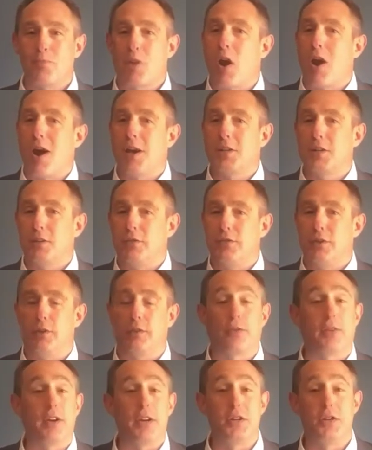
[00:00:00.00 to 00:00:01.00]
Also, feel
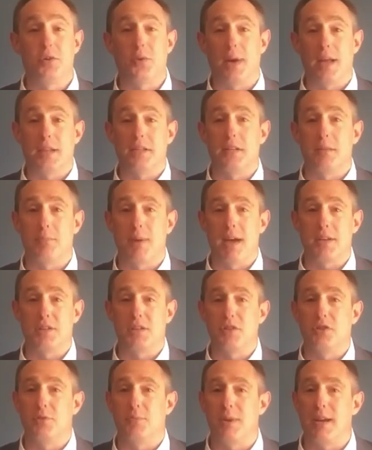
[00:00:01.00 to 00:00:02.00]
free to instant
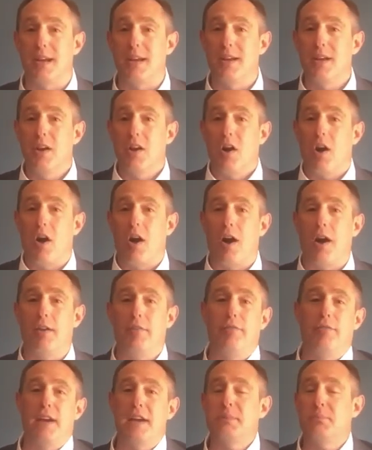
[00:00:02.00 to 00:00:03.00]
message me
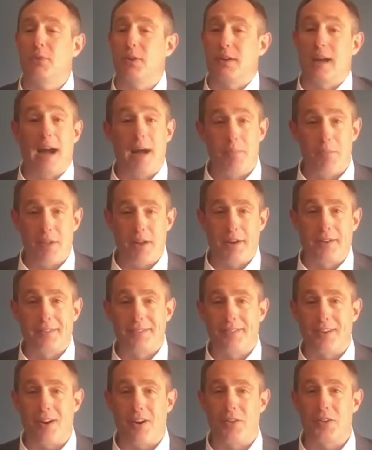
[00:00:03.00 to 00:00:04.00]
on Facebook. I'm there
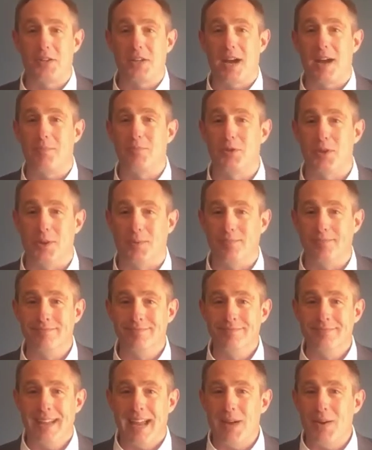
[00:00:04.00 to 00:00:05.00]
all the time too.
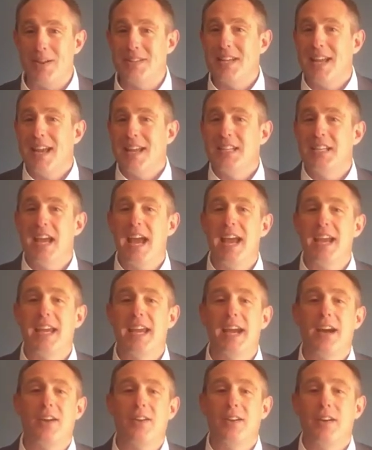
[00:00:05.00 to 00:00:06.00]
Anyways, take
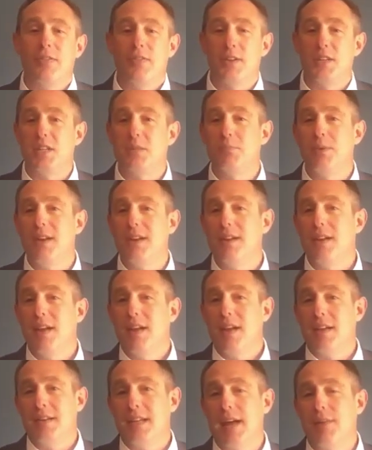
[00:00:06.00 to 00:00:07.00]
care. This has been
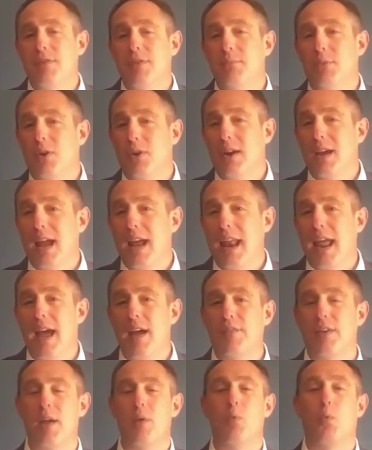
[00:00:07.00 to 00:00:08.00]
Devin Murray, and
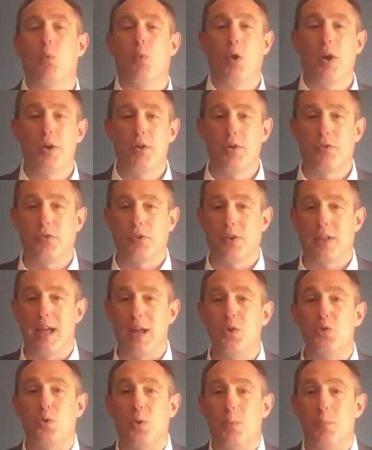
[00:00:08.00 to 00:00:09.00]
have a wonderful
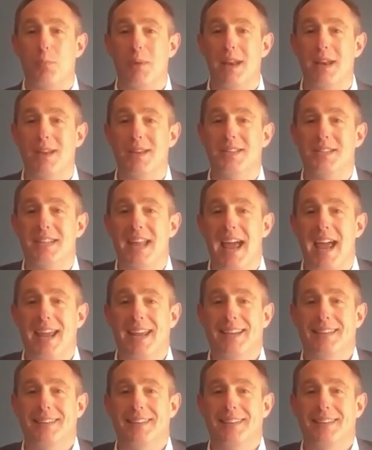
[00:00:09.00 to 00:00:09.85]
and tremendous day.